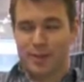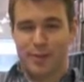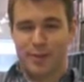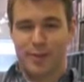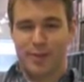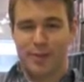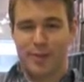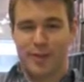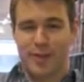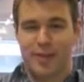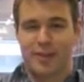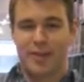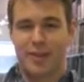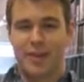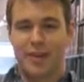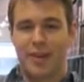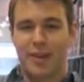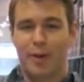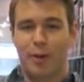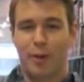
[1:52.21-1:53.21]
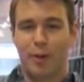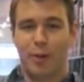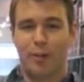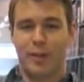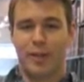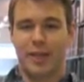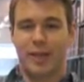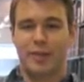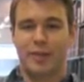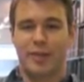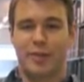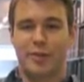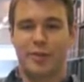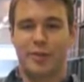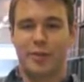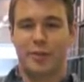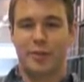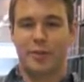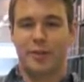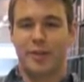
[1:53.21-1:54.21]
to do with Old
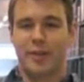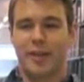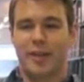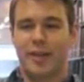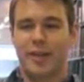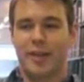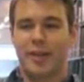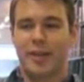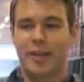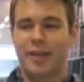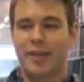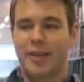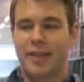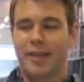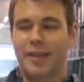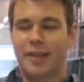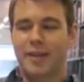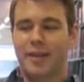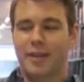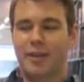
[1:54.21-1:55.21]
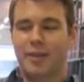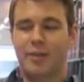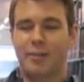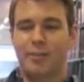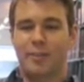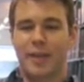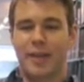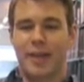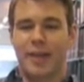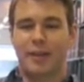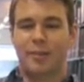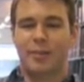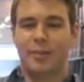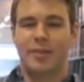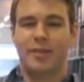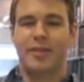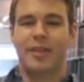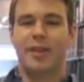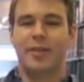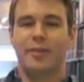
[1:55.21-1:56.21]
English, or being able
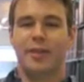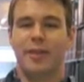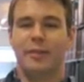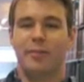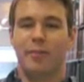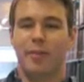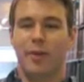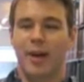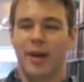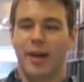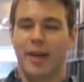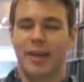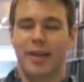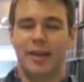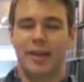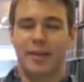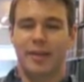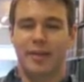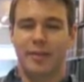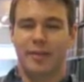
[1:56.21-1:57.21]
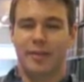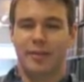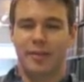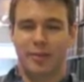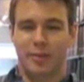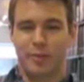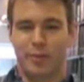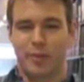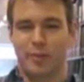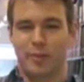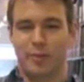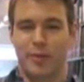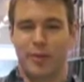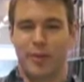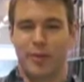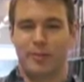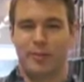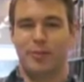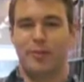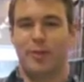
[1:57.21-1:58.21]
to tell them why swim,
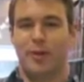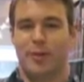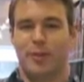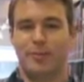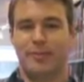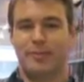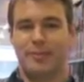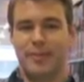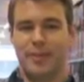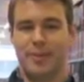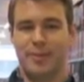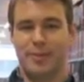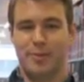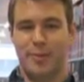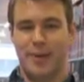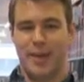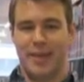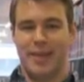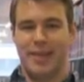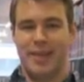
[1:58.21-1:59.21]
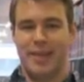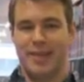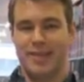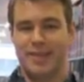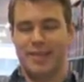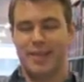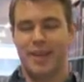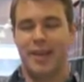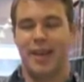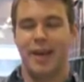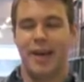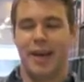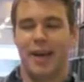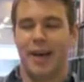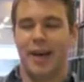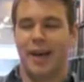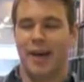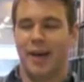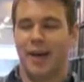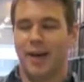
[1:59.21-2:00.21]
swam, swum is the way it is.
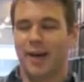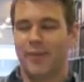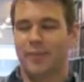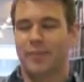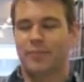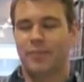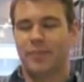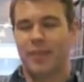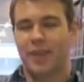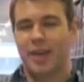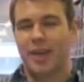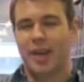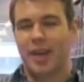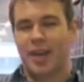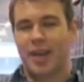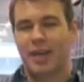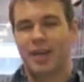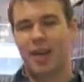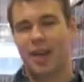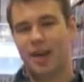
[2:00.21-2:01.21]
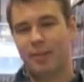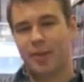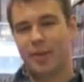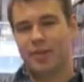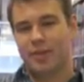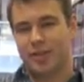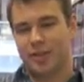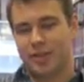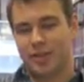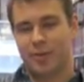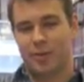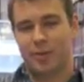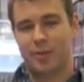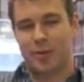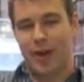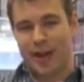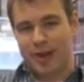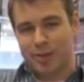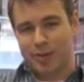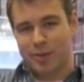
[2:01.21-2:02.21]
And I'm actually going to
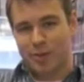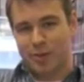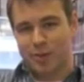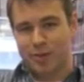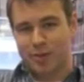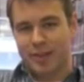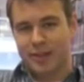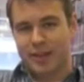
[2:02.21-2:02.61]
grad school